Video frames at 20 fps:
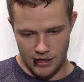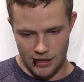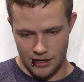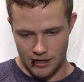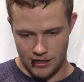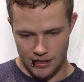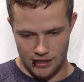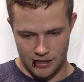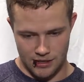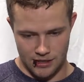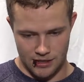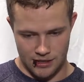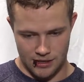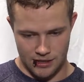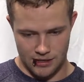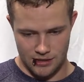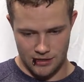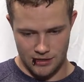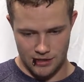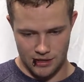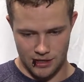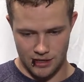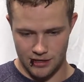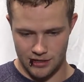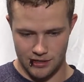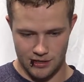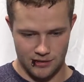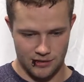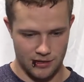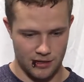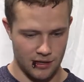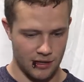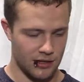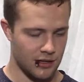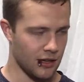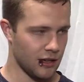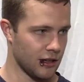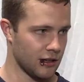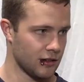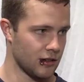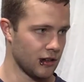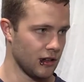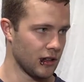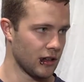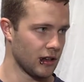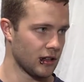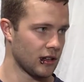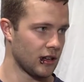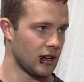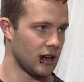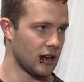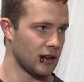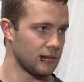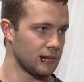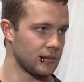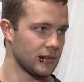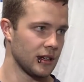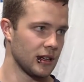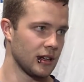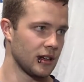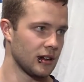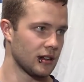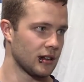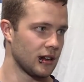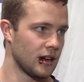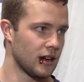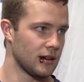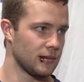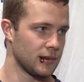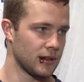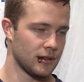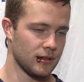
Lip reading: And I just kind of take a drill at a time, day at a time.